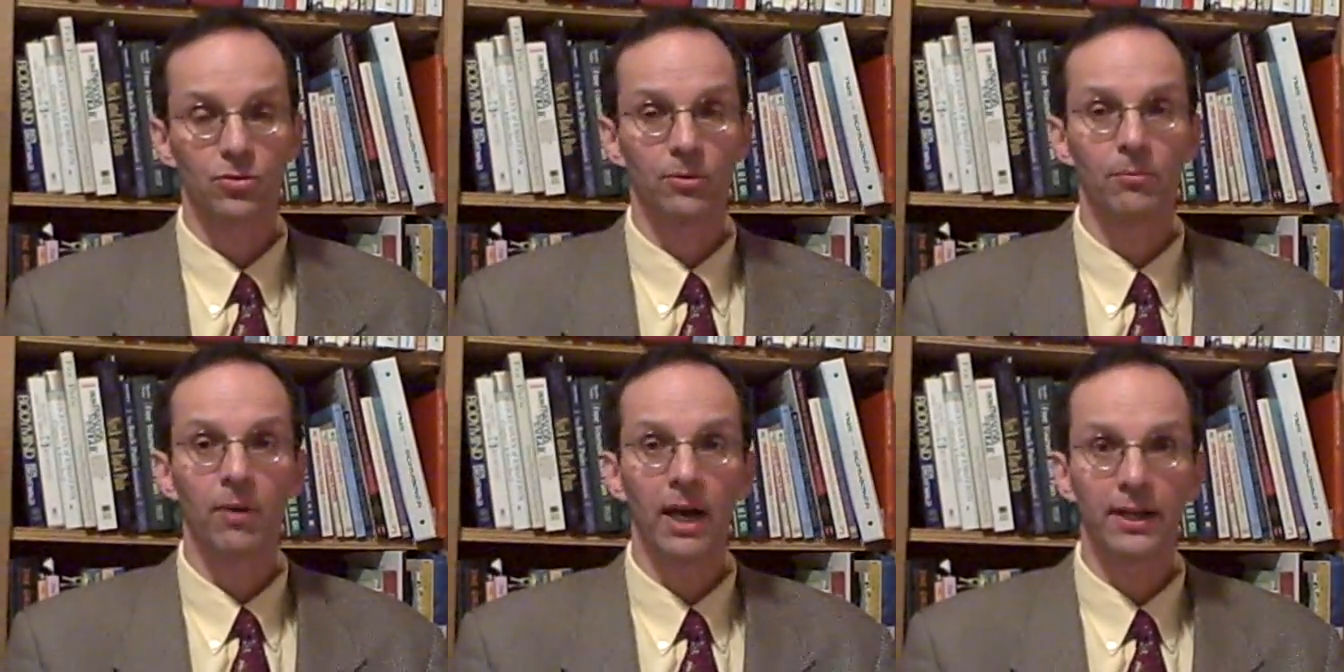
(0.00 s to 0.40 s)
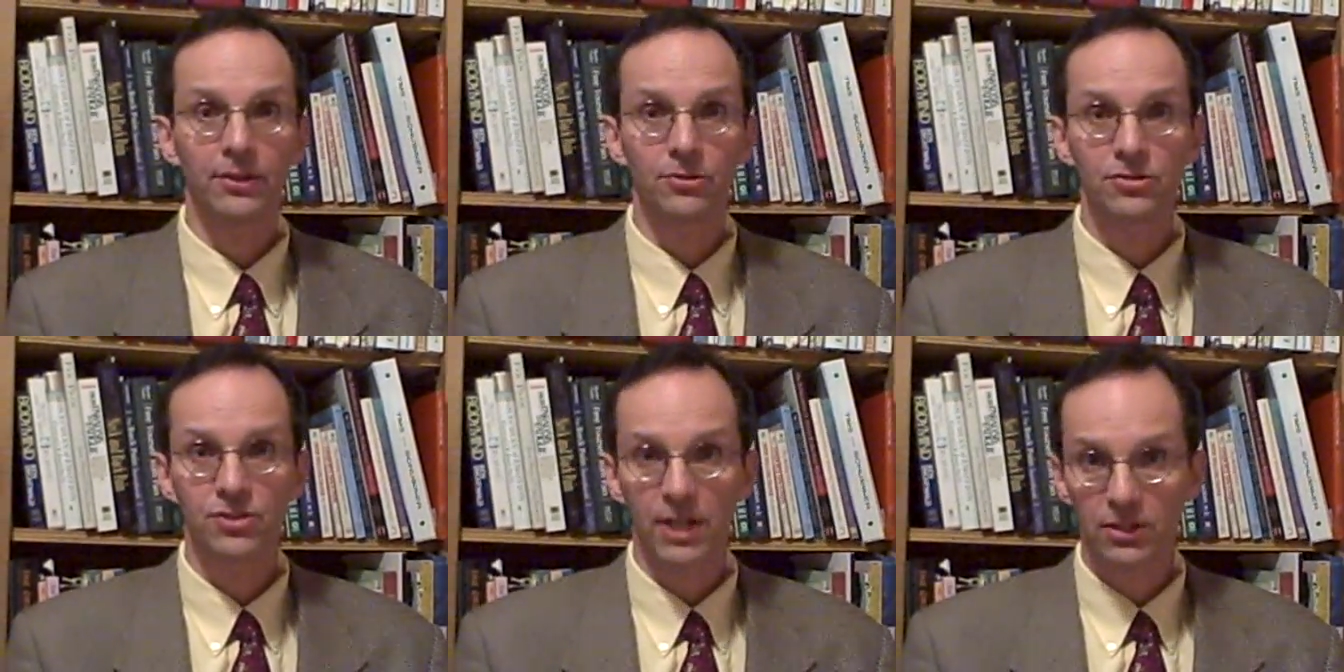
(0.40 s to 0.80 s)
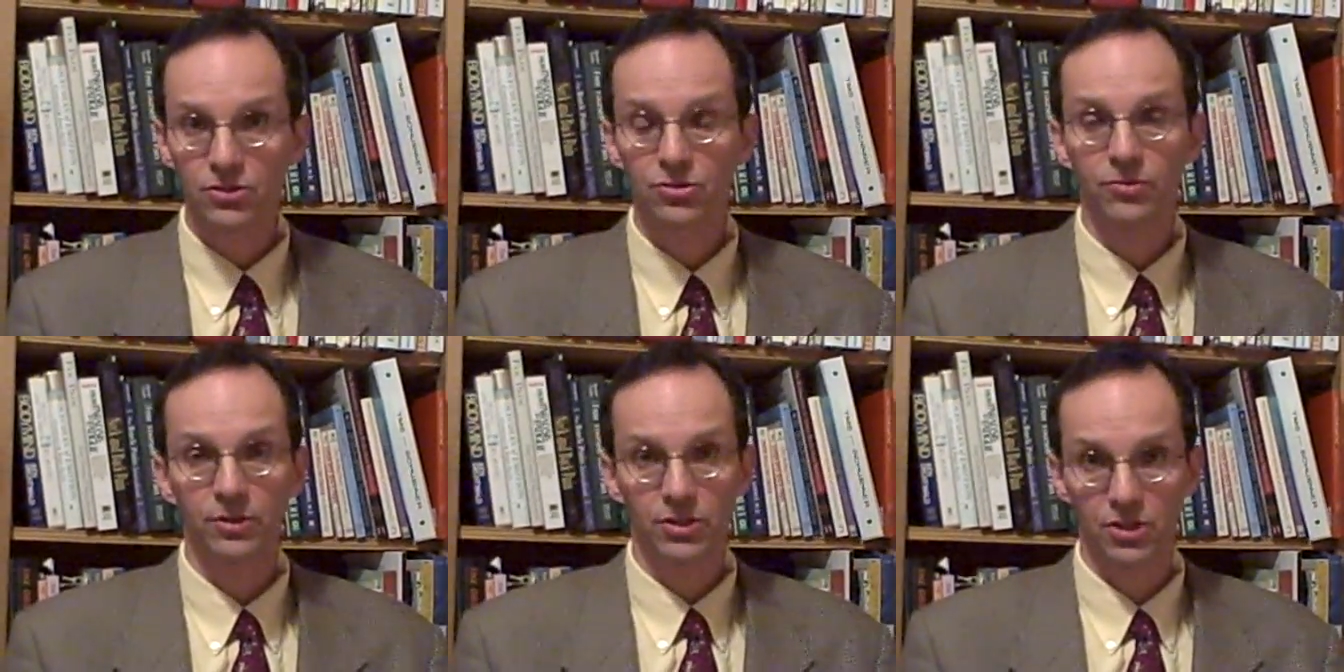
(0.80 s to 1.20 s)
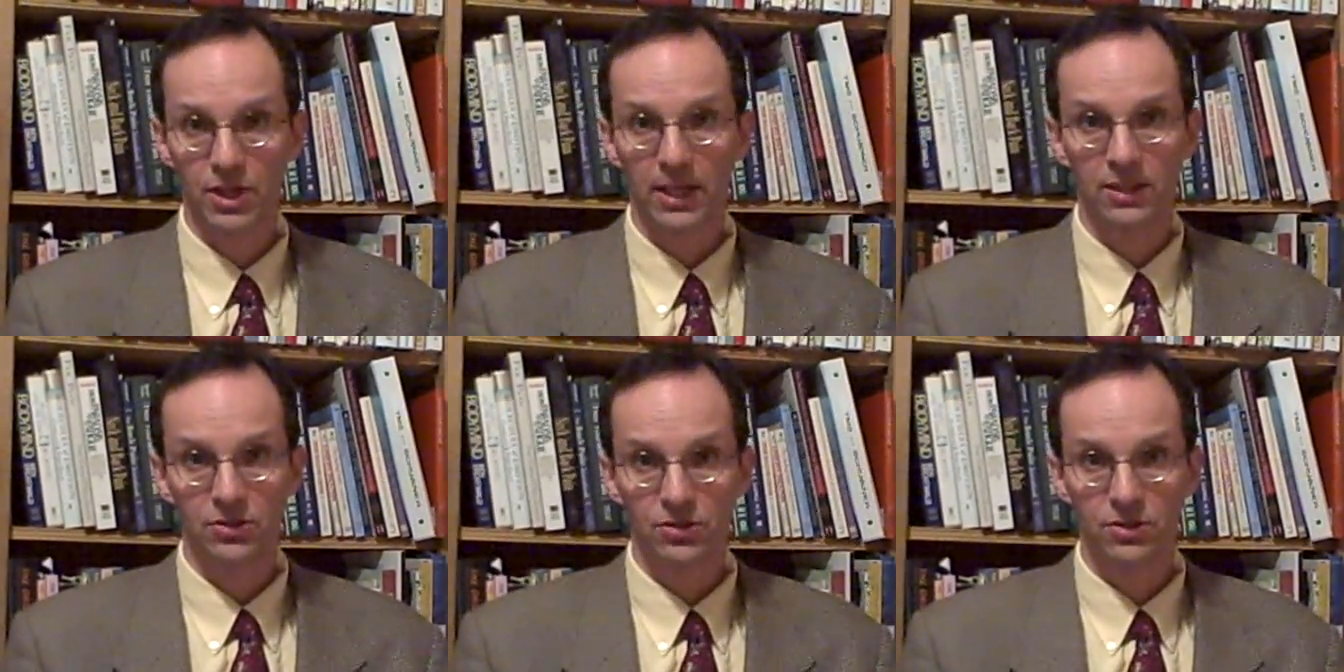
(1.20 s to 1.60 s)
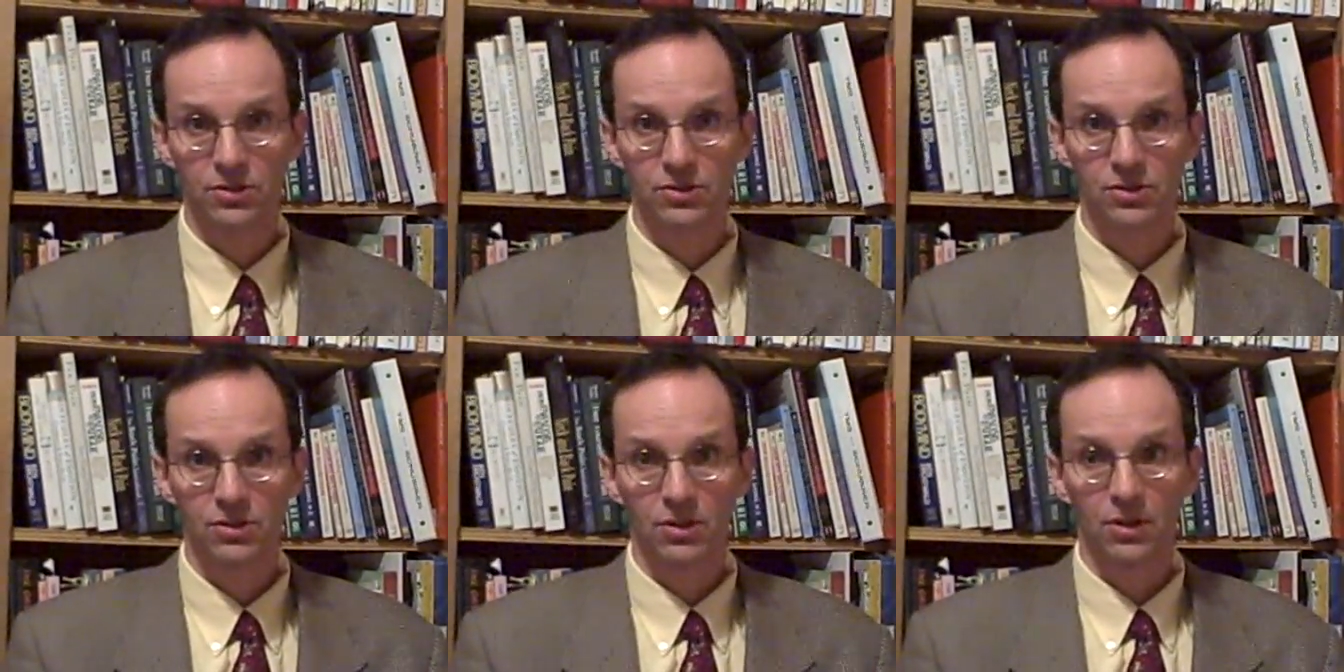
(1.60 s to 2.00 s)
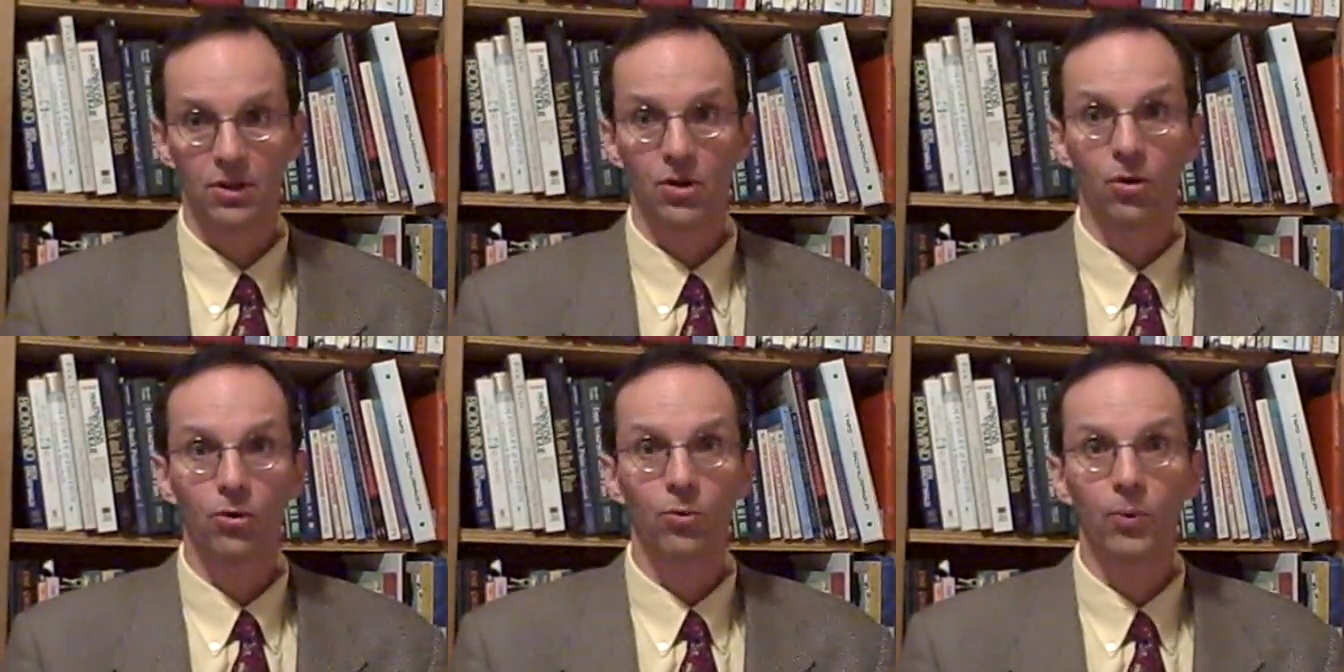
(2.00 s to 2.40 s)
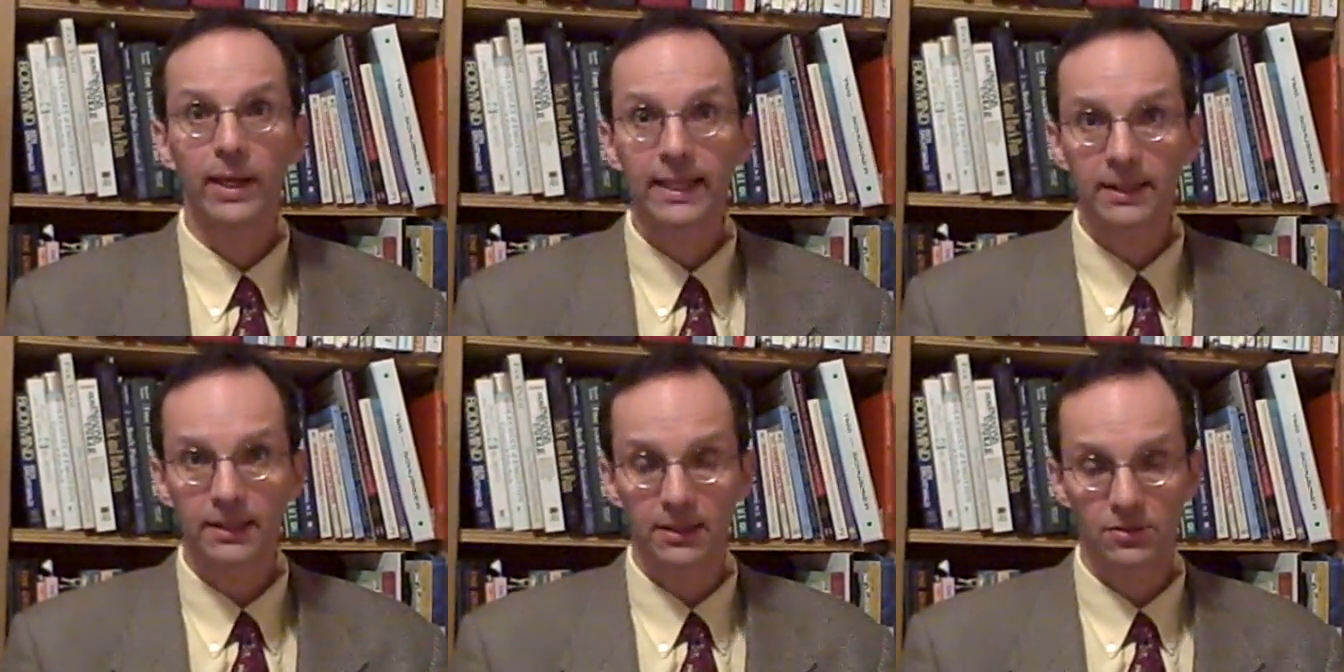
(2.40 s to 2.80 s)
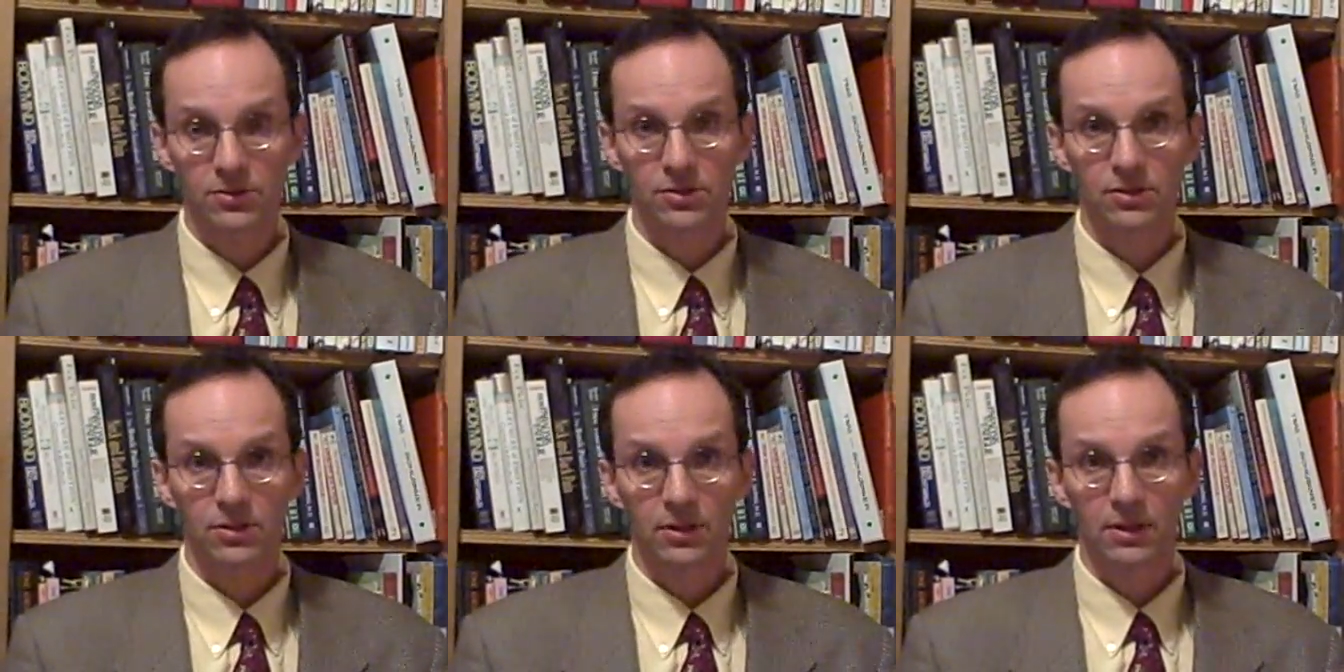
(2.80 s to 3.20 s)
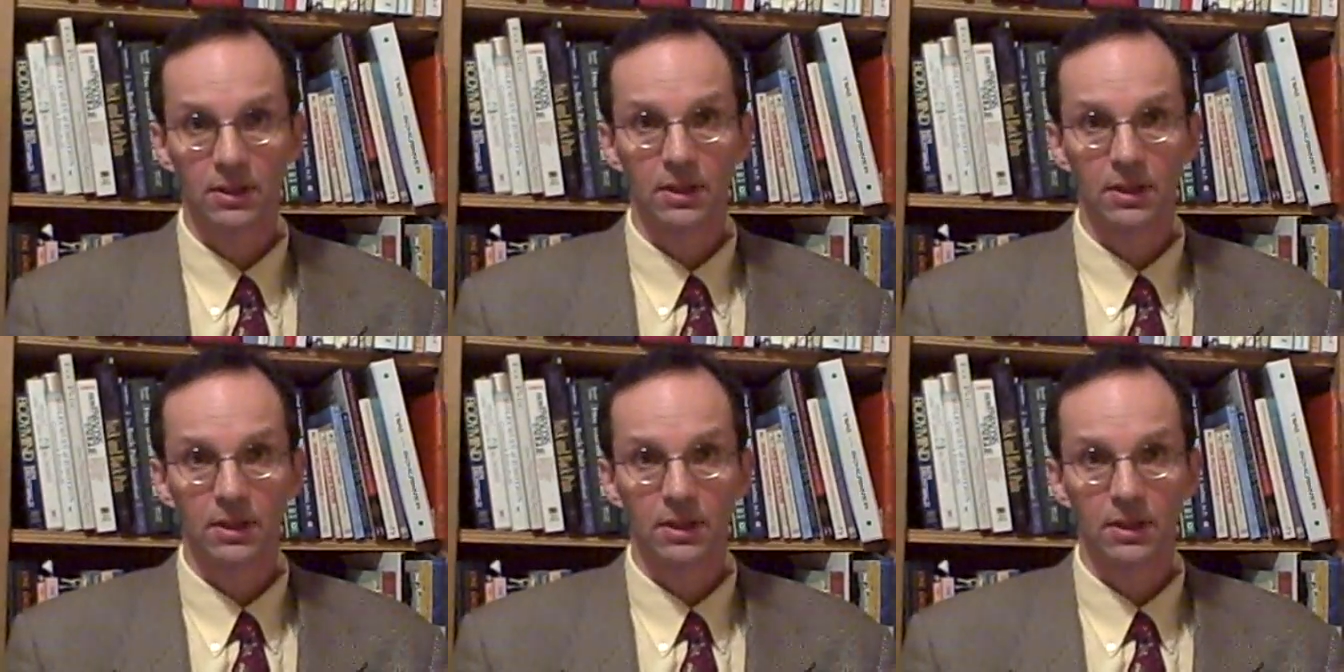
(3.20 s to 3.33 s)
or minor sensory changes, or weakness,